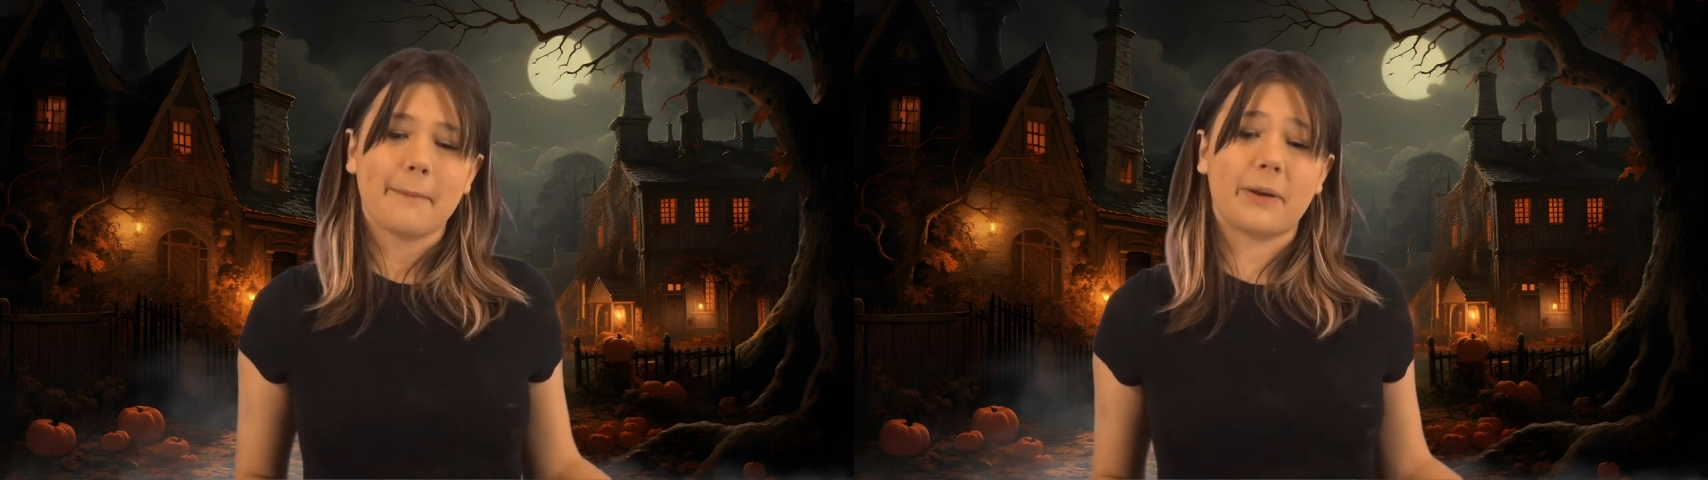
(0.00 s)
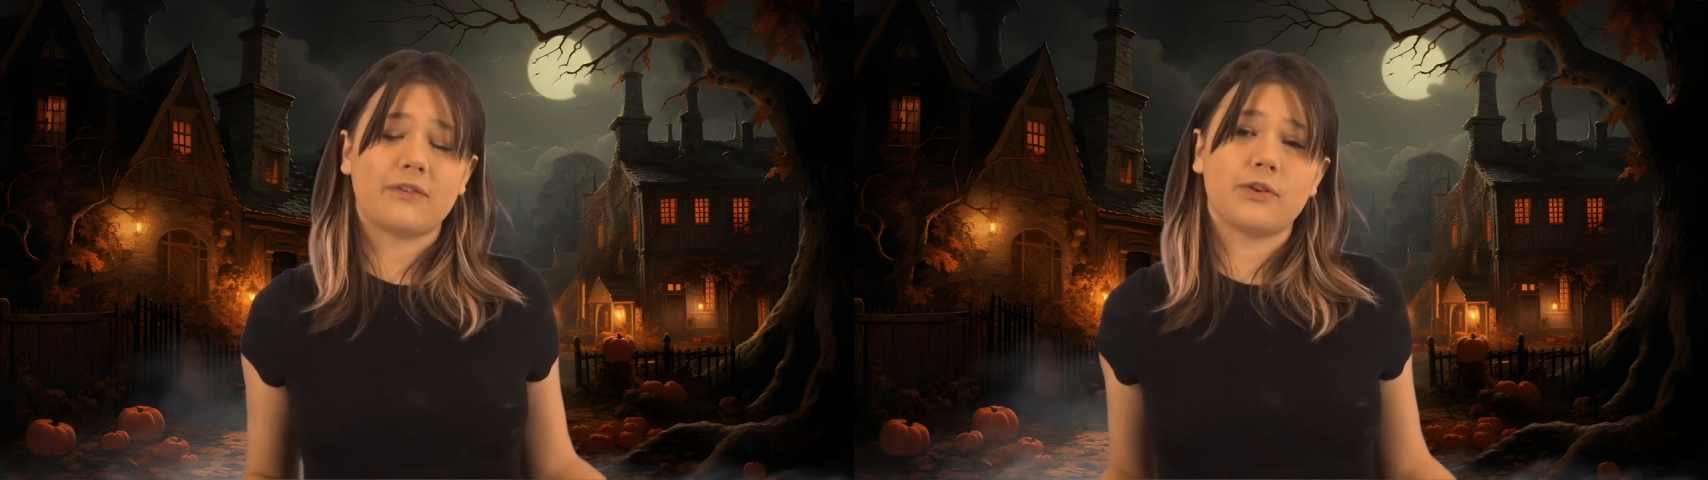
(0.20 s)

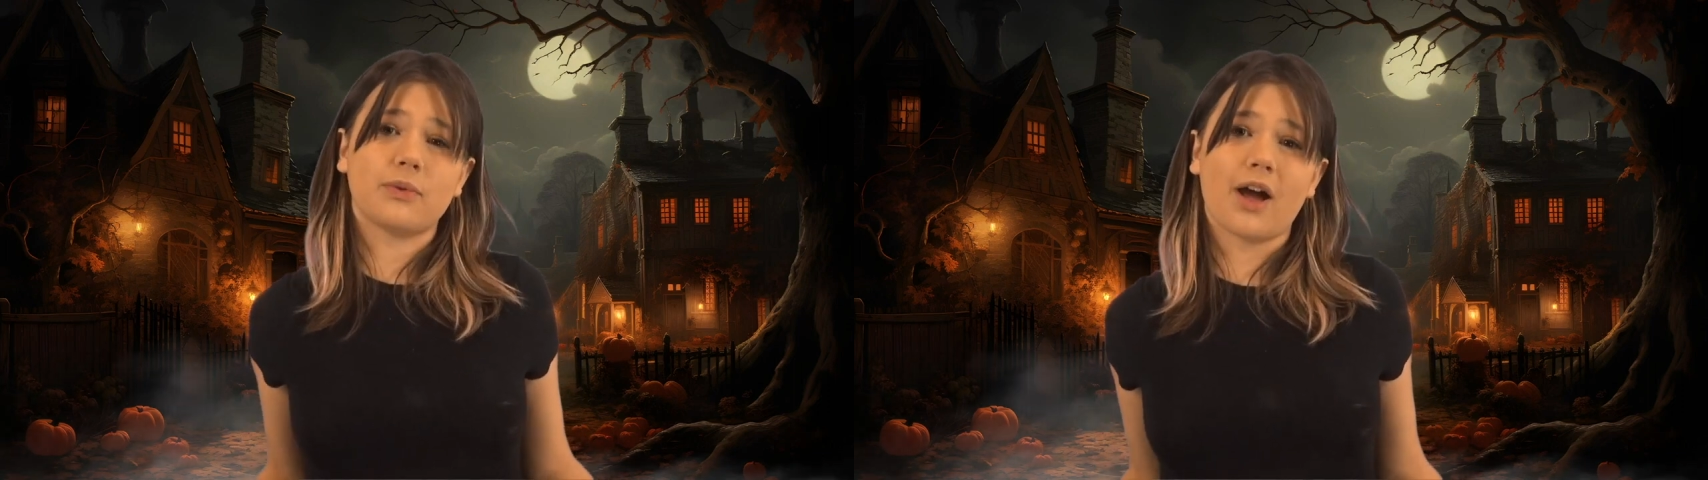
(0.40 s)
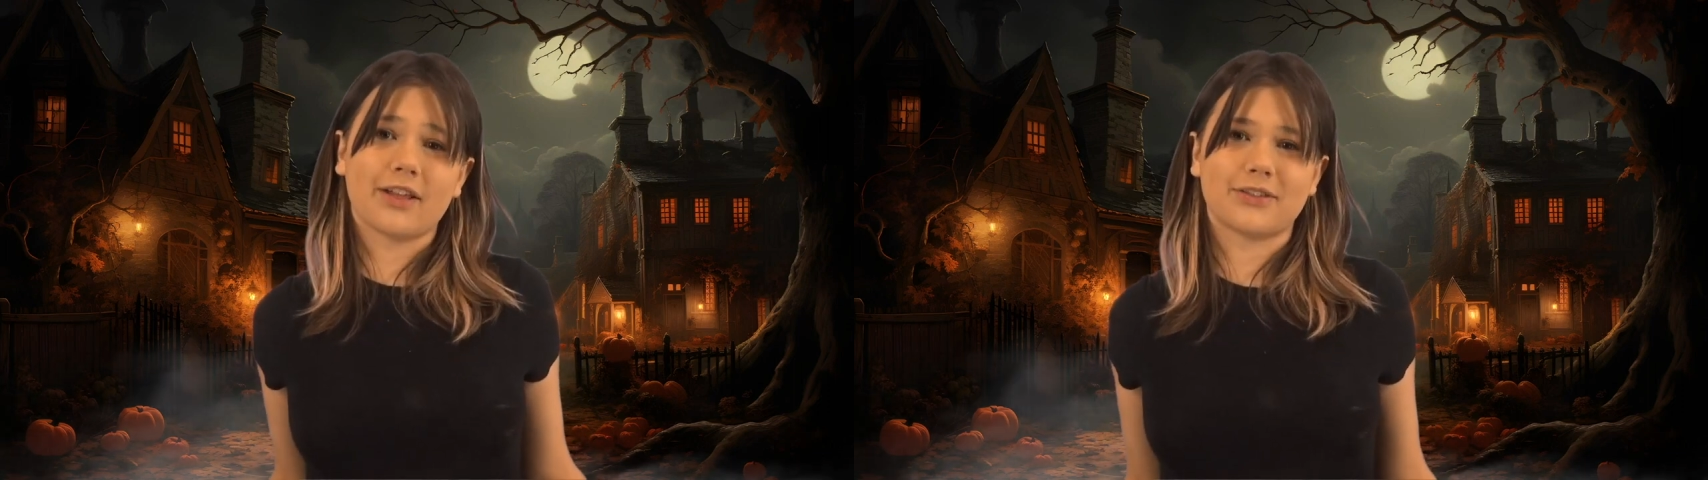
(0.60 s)
But if you
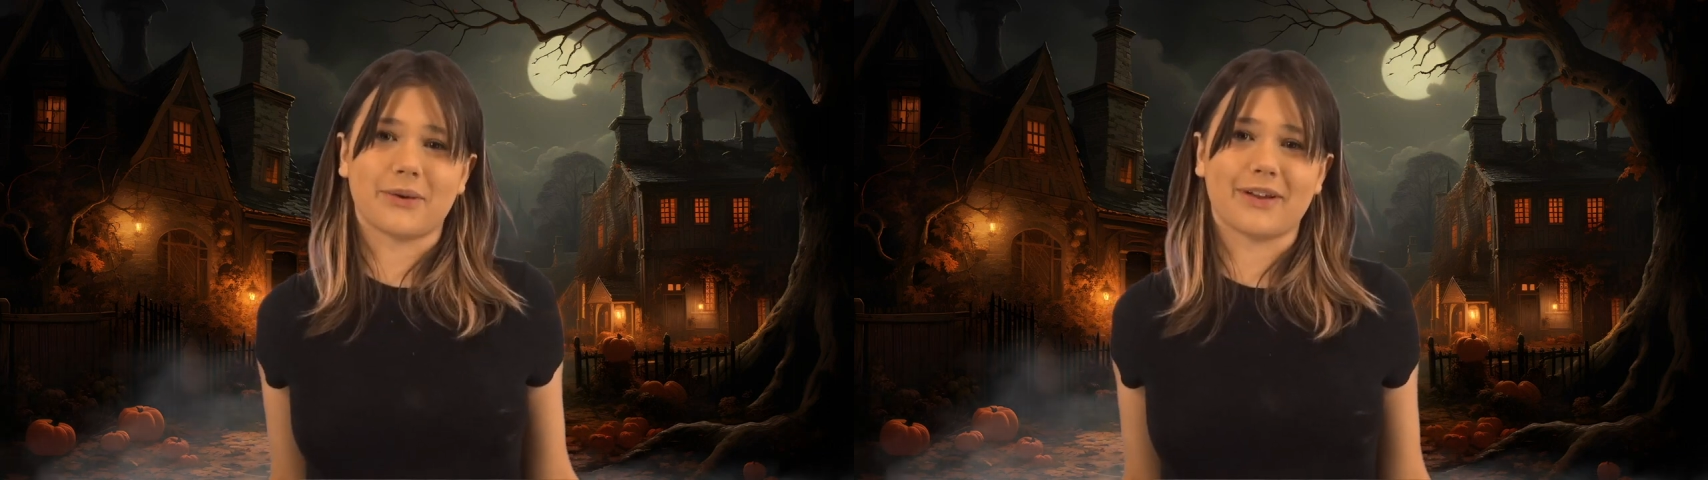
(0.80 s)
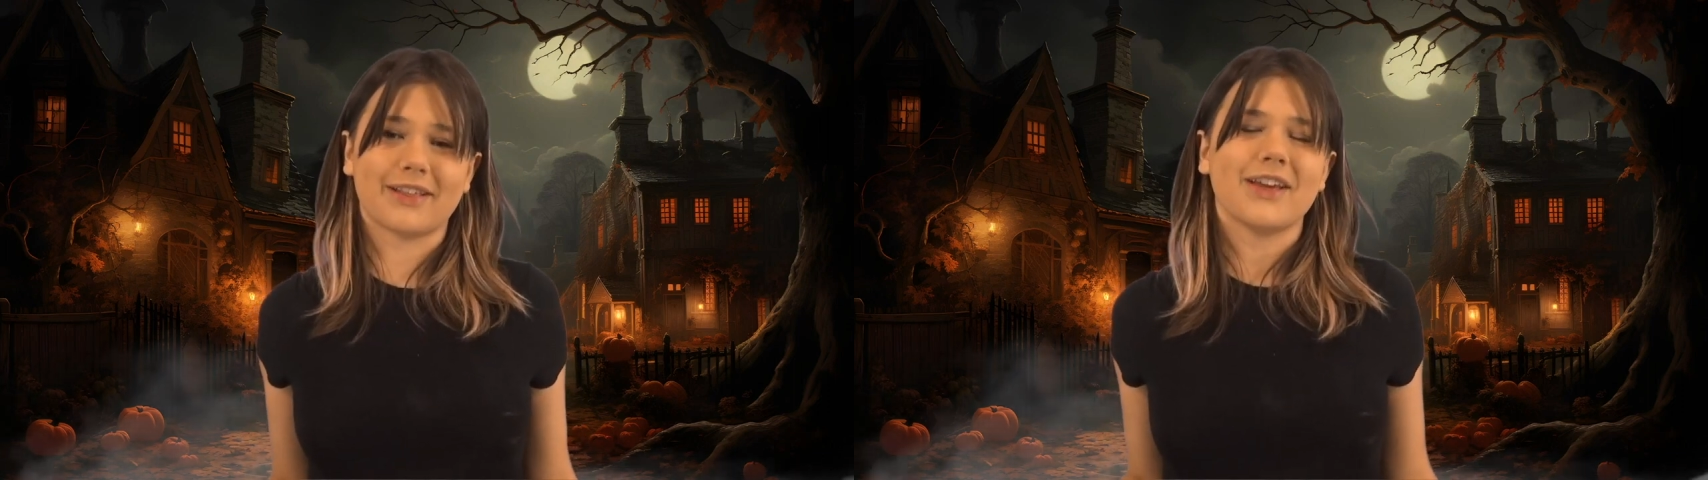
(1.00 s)
lost
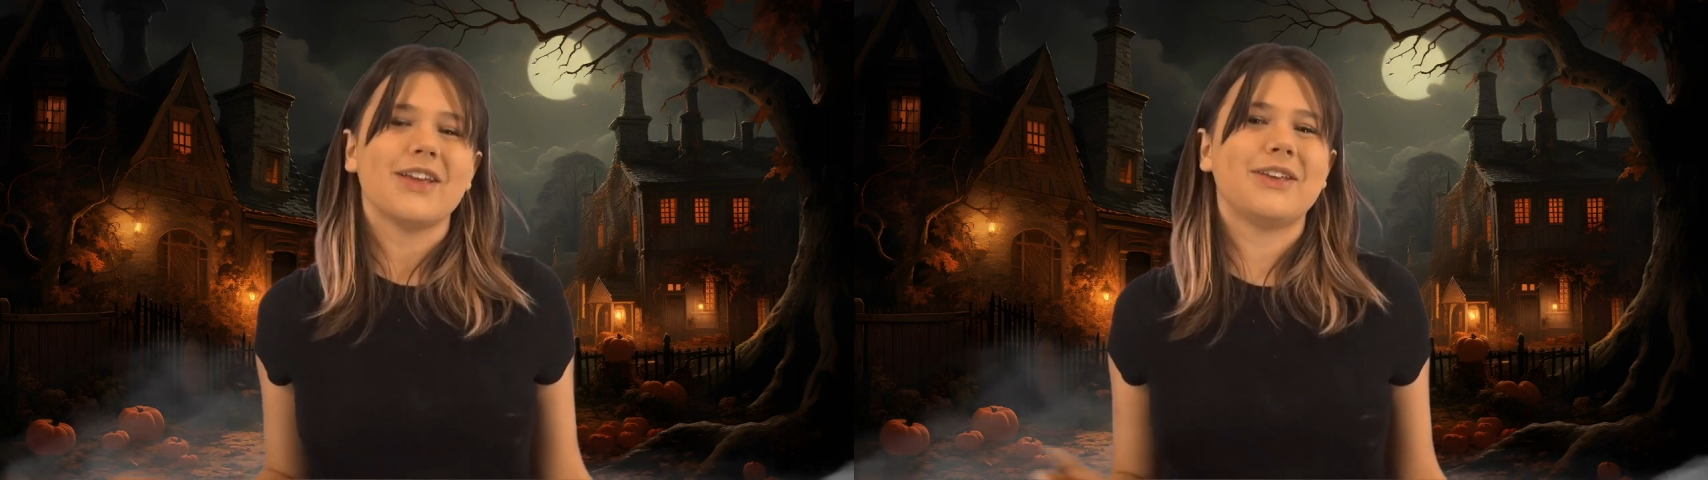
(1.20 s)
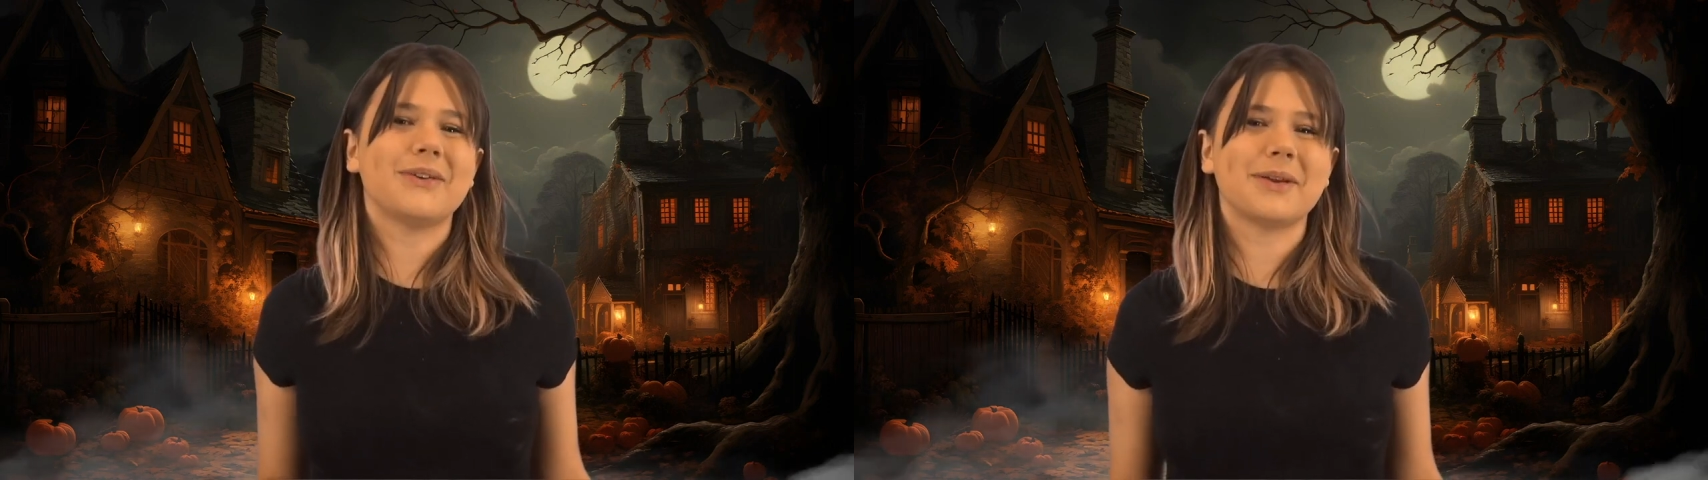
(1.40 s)
yours, you